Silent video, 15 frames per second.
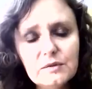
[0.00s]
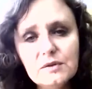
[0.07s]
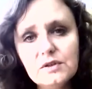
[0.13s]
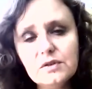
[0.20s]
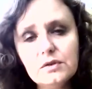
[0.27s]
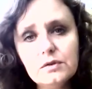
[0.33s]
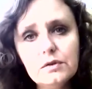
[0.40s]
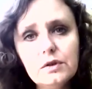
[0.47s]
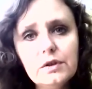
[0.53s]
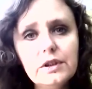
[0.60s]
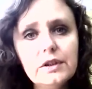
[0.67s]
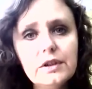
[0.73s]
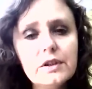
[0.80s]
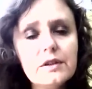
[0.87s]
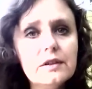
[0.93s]
was
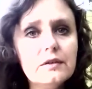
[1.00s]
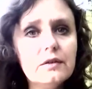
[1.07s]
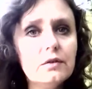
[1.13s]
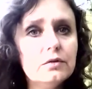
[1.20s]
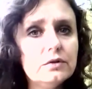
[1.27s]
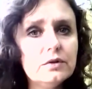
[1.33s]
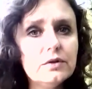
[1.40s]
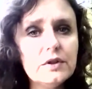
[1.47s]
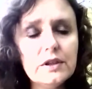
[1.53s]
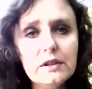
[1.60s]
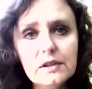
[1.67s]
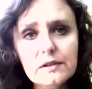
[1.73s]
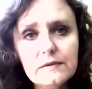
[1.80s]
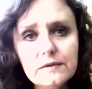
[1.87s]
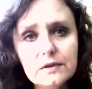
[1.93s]
doing good
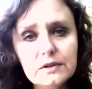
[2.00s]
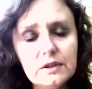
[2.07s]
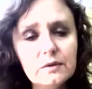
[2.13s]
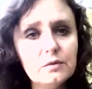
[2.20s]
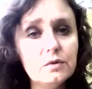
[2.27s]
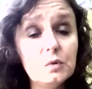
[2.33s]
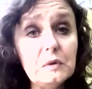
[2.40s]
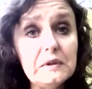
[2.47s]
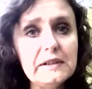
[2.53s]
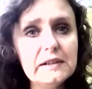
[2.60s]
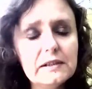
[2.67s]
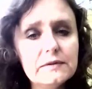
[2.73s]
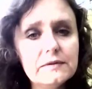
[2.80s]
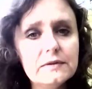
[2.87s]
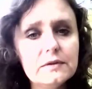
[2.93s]
things for them, good
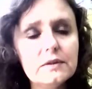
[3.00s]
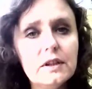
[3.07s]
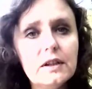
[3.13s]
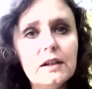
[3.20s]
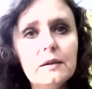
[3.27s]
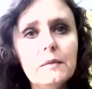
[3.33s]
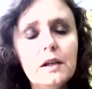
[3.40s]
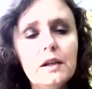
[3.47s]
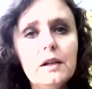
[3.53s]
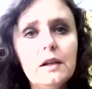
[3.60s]
works for them,